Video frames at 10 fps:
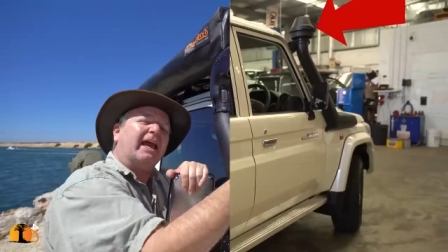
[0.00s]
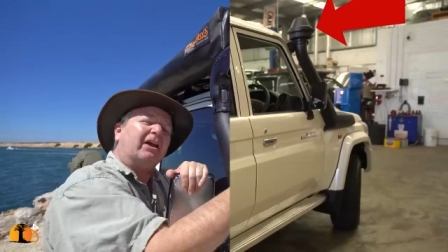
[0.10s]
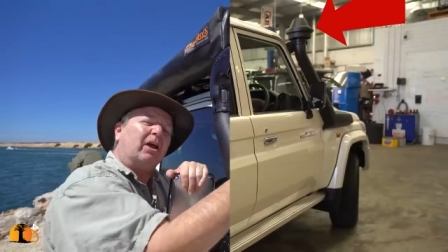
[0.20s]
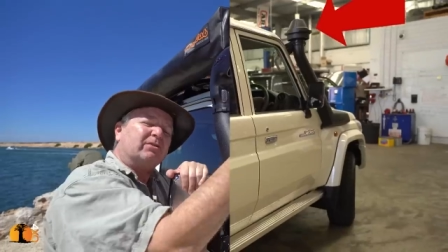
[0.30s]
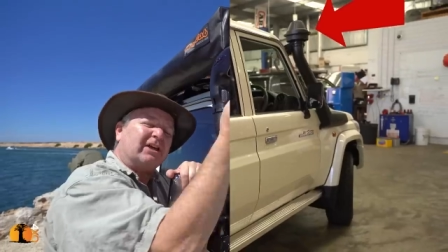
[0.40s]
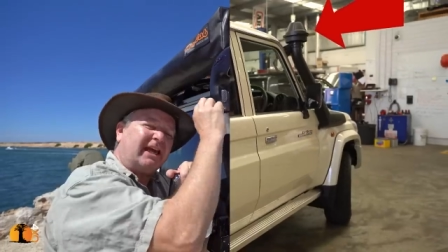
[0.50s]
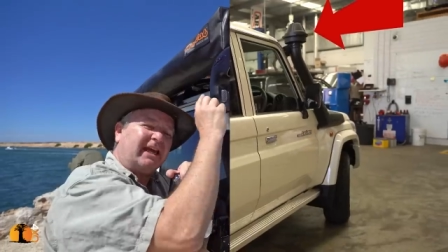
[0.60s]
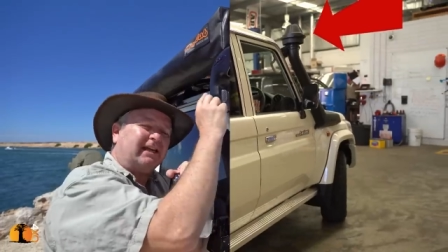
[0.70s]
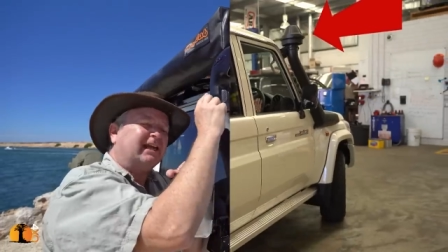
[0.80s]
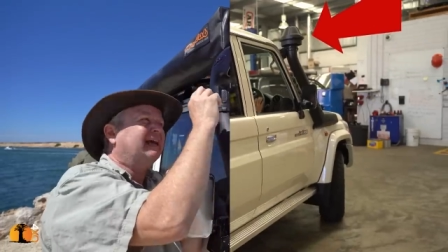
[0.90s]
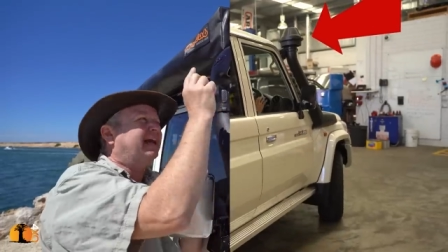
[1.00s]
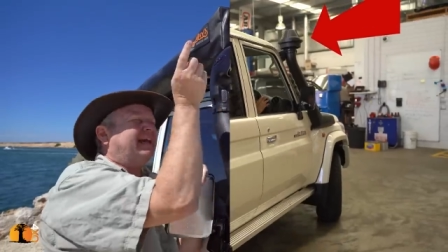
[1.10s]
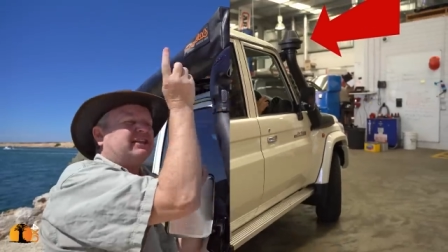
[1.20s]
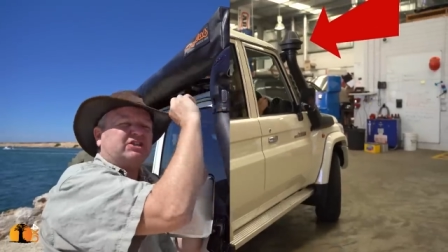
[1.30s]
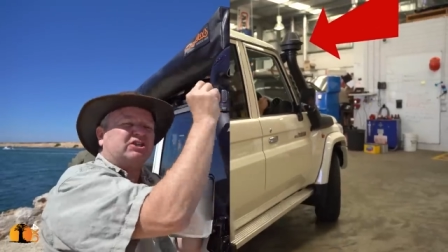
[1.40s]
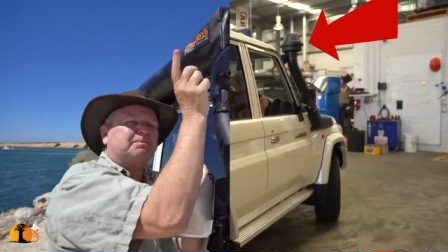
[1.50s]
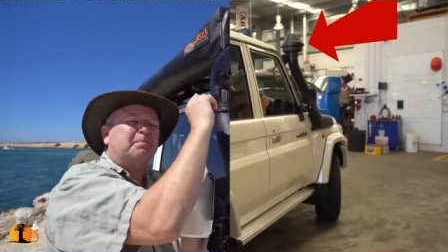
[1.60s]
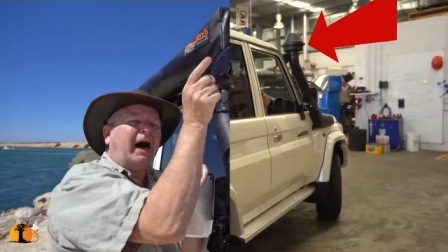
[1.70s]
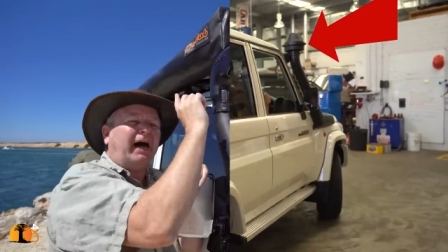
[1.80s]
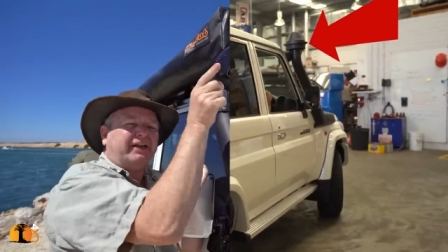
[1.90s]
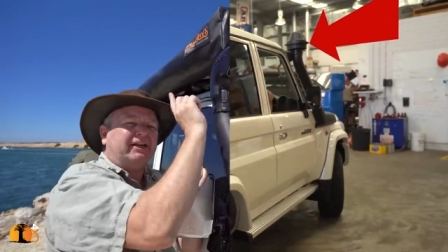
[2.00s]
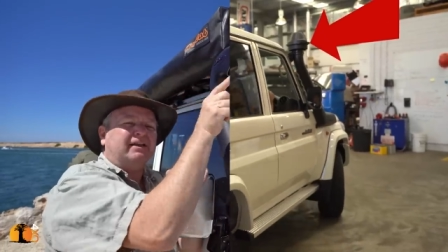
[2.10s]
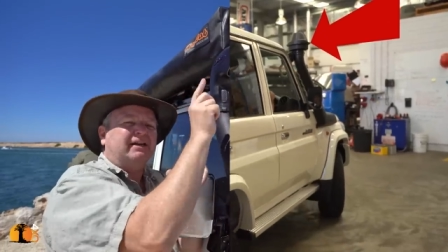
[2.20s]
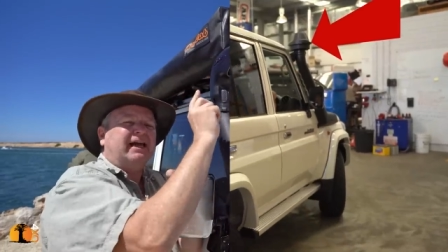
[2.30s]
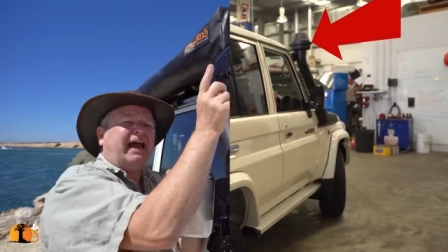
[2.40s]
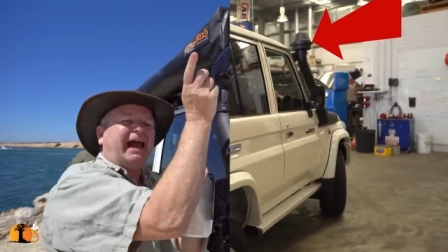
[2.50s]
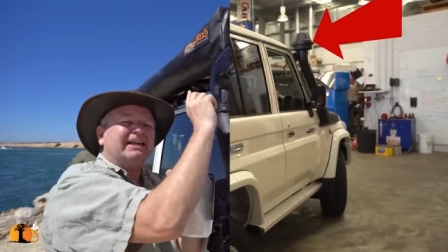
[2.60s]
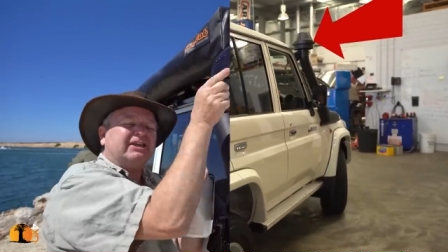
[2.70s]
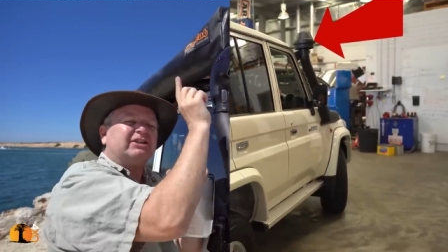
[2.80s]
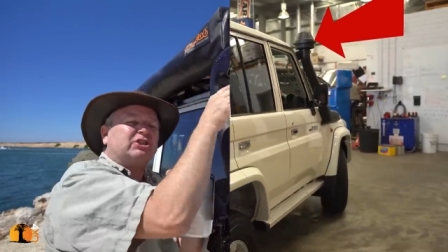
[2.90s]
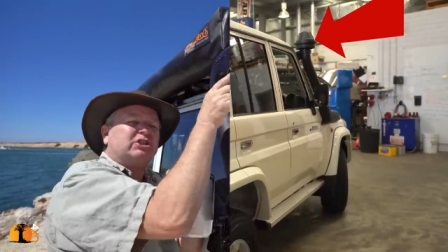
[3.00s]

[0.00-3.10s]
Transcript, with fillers: air goes in, it's spun. As it